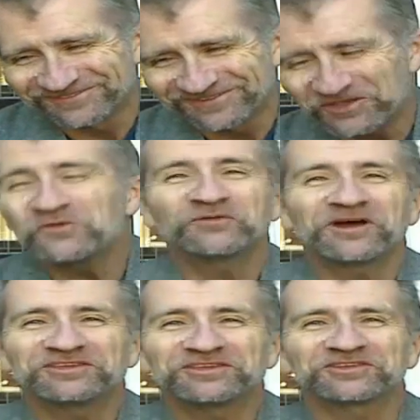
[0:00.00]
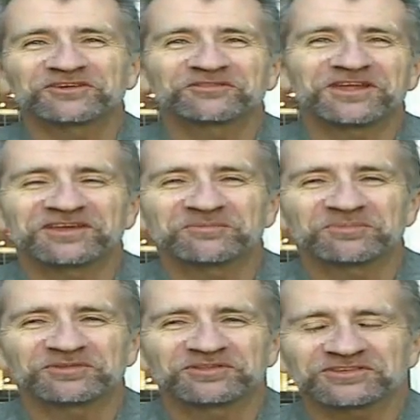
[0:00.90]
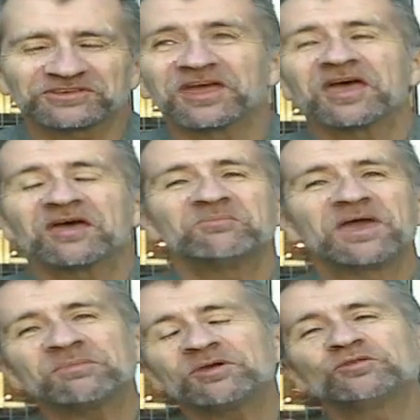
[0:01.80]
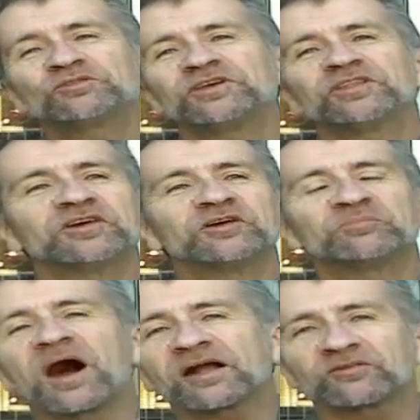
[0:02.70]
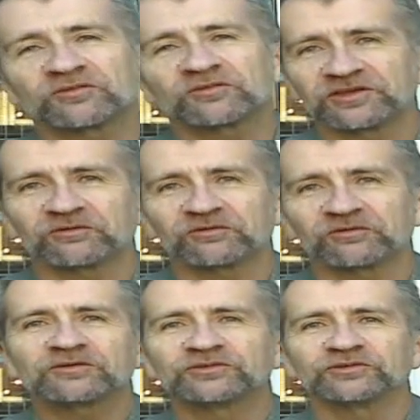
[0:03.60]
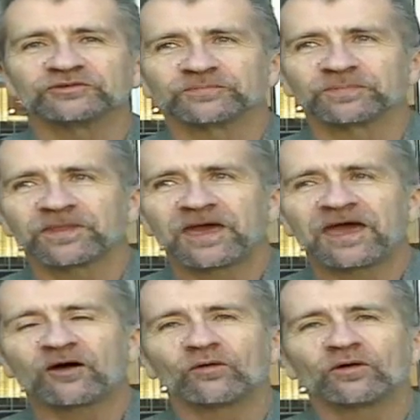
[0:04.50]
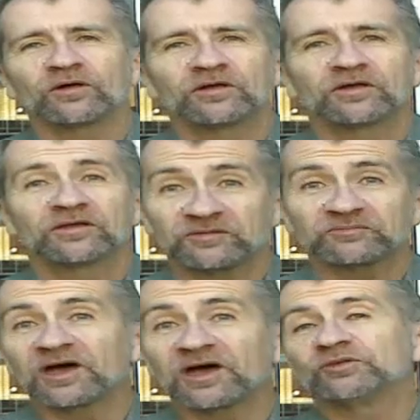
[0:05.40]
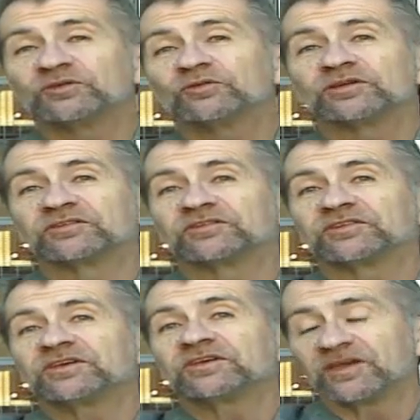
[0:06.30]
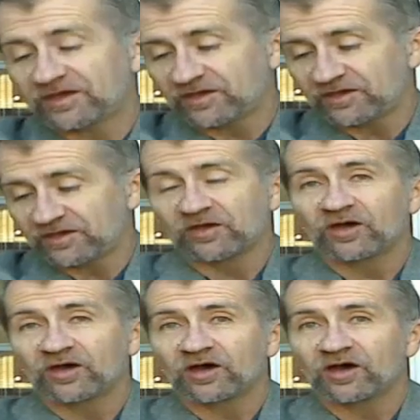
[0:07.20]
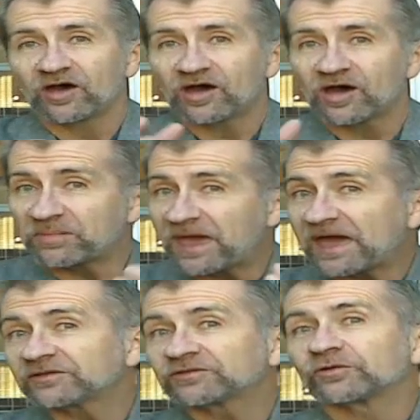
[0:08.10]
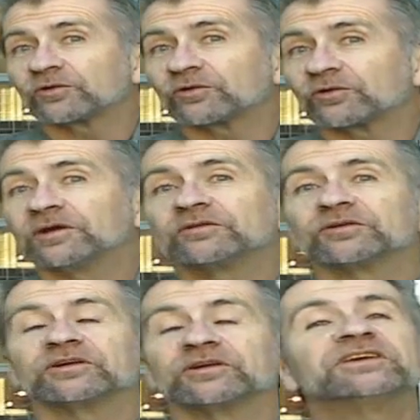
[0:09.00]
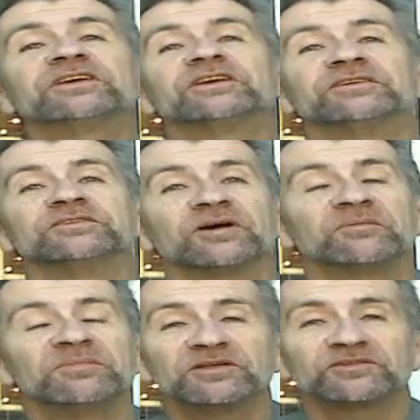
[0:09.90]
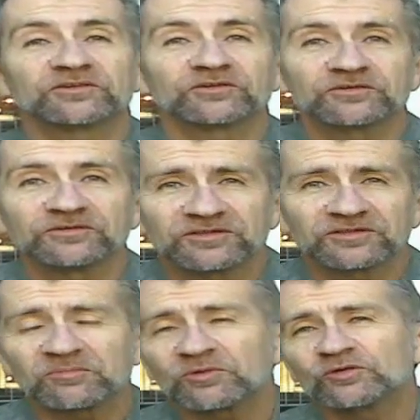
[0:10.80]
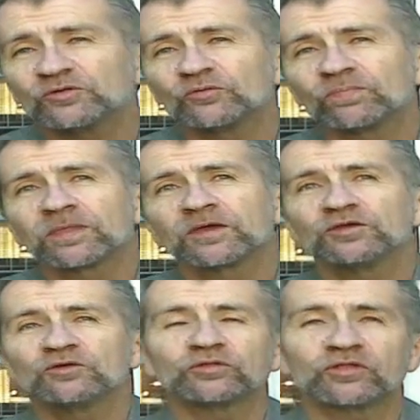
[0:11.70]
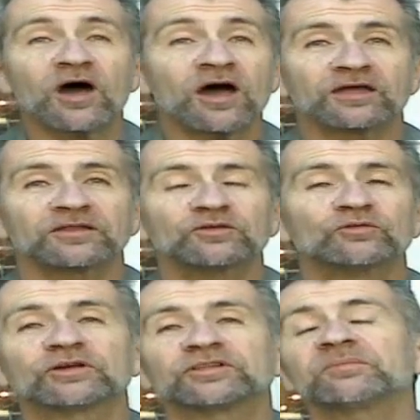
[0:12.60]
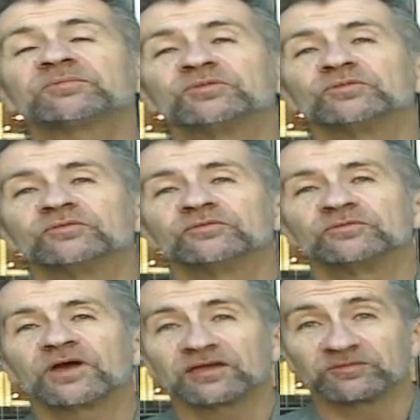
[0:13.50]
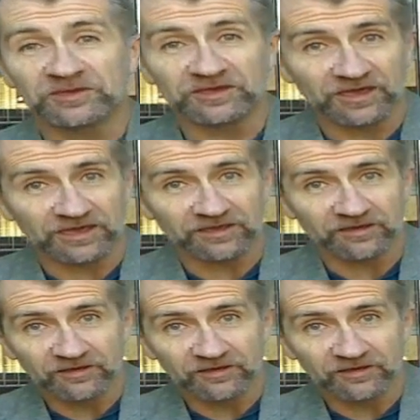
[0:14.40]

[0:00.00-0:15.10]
you find yourself in that same position. Maybe you see the hypocrisy around you, how sometimes you can see a pastor or an elder, a deacon, a minister, someone who you thought you looked up to as being a